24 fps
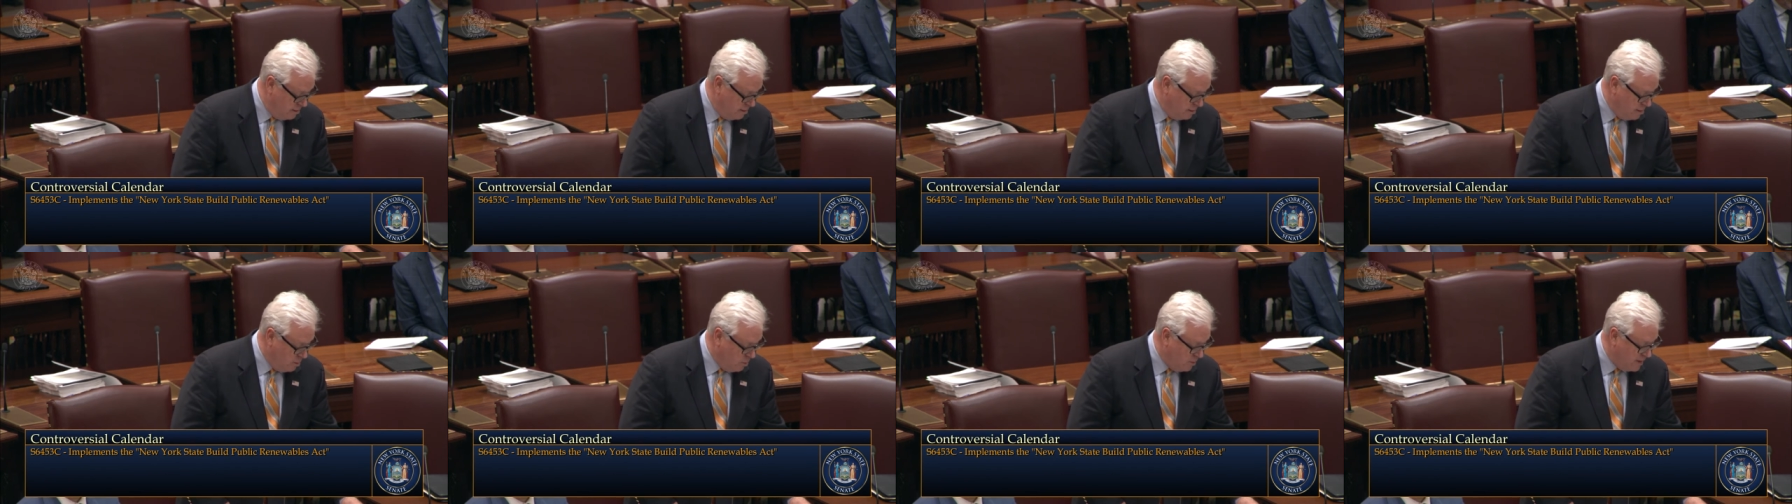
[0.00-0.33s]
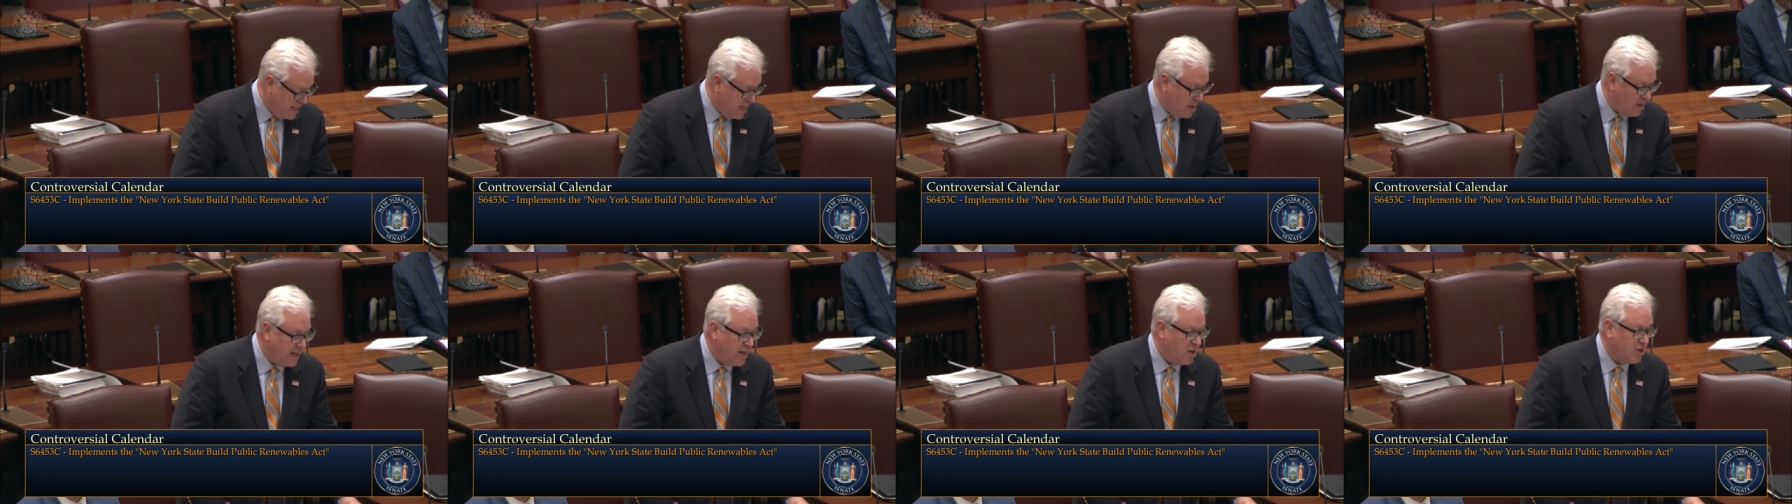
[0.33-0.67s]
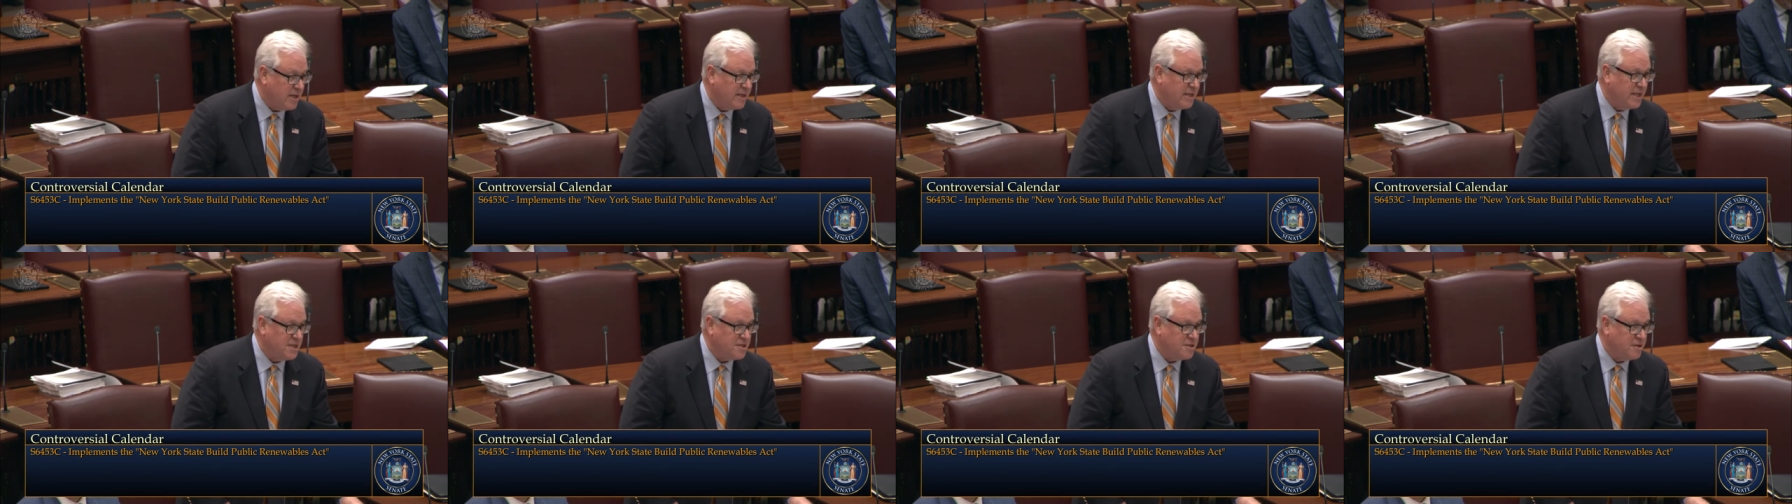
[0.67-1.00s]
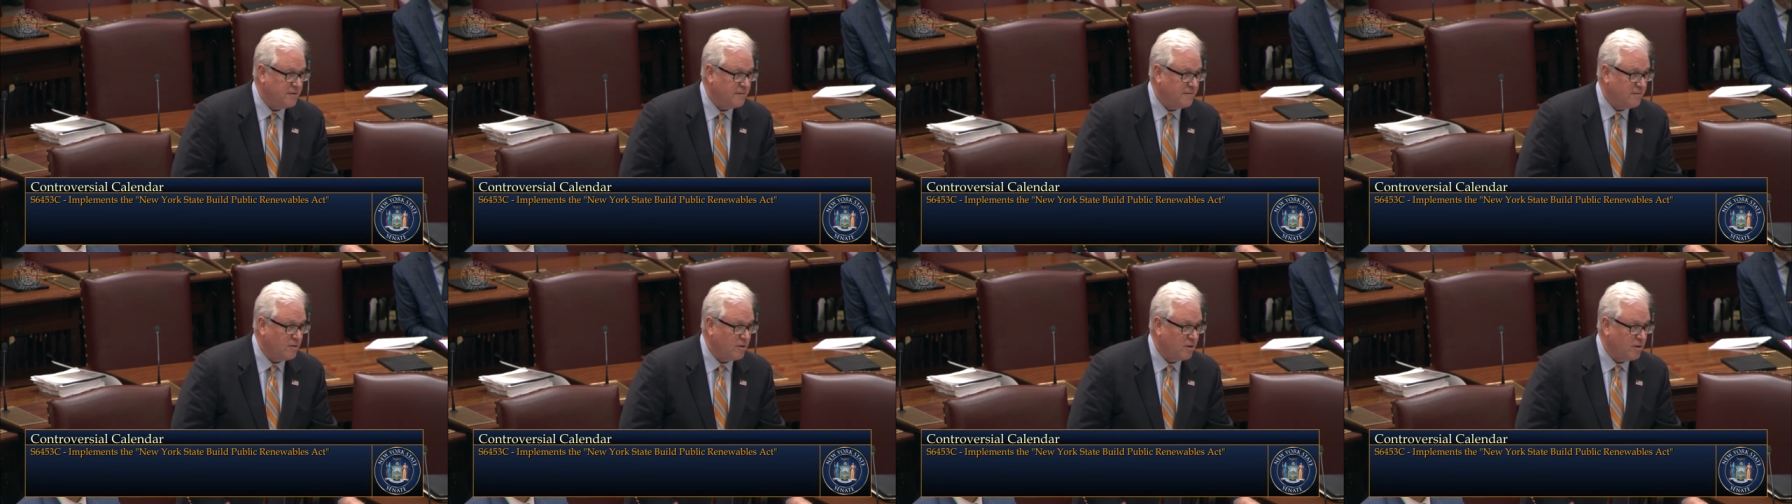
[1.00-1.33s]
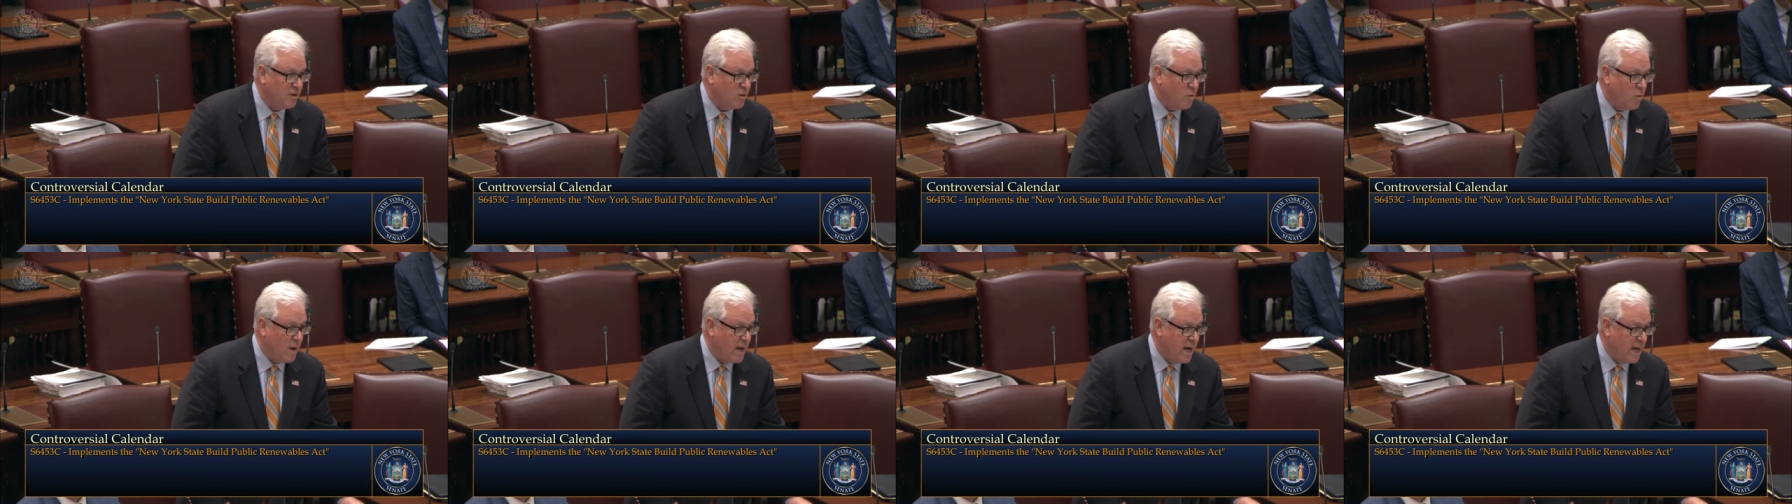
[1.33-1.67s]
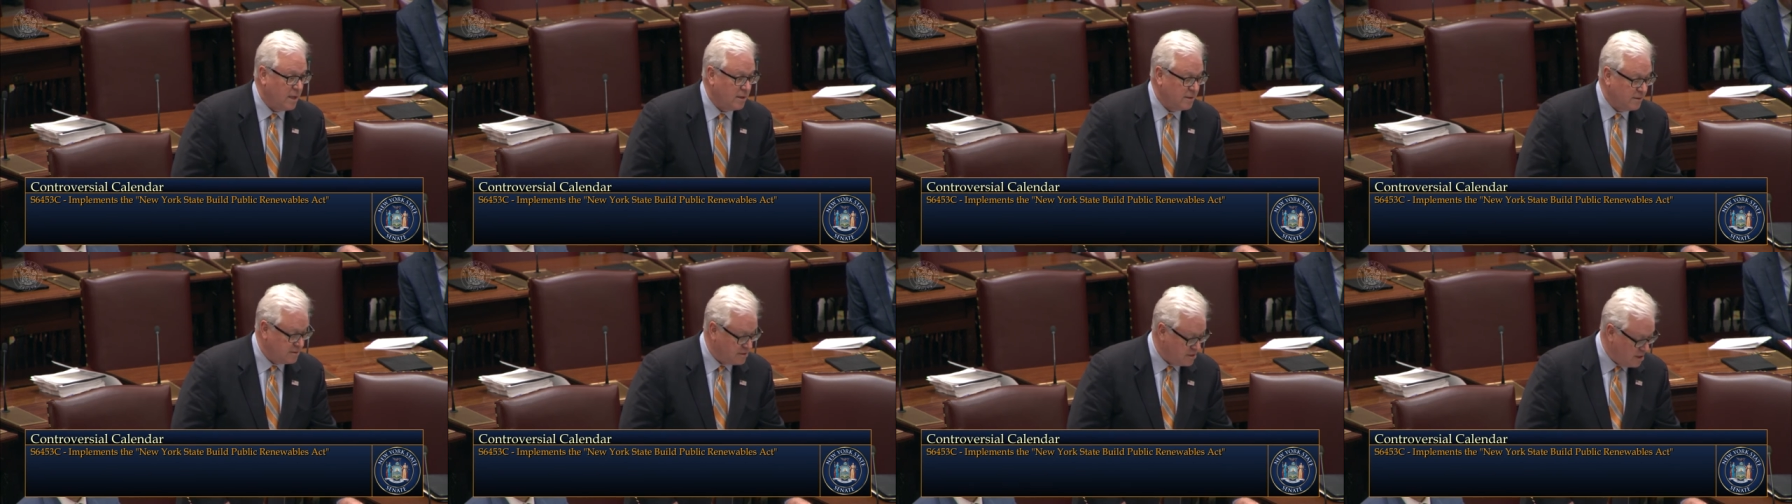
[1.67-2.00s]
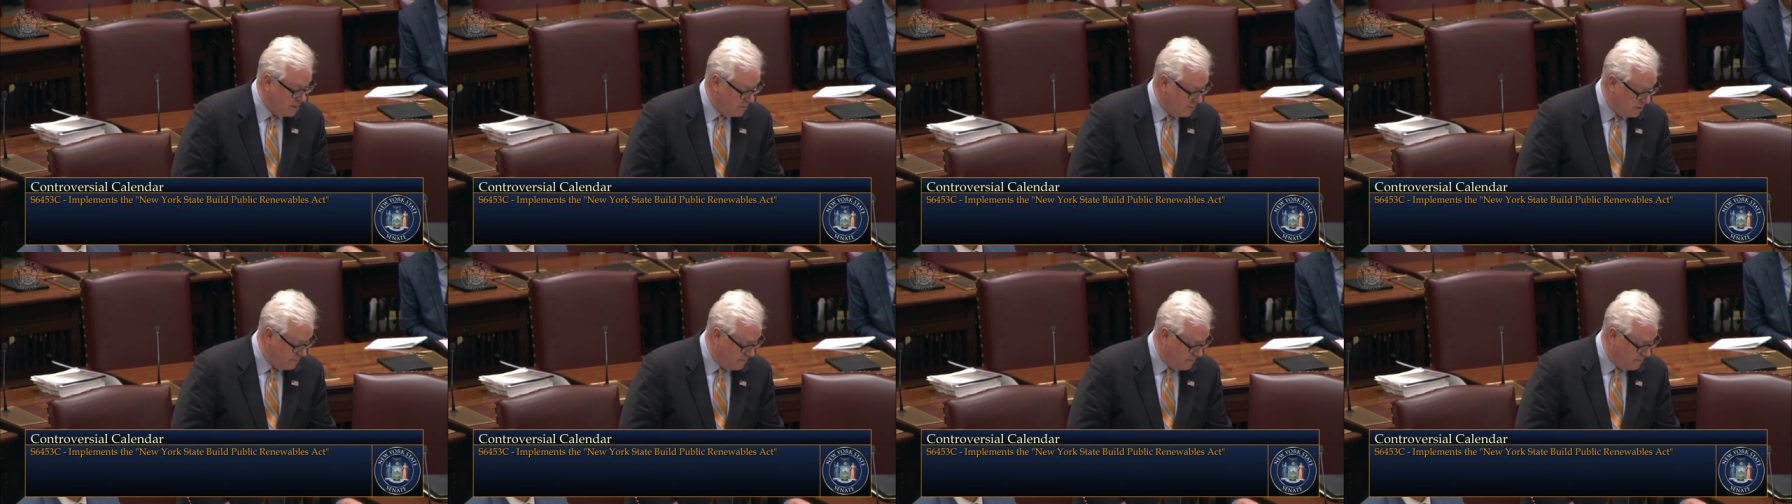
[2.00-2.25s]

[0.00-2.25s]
go without air conditioning for a little while in the summer,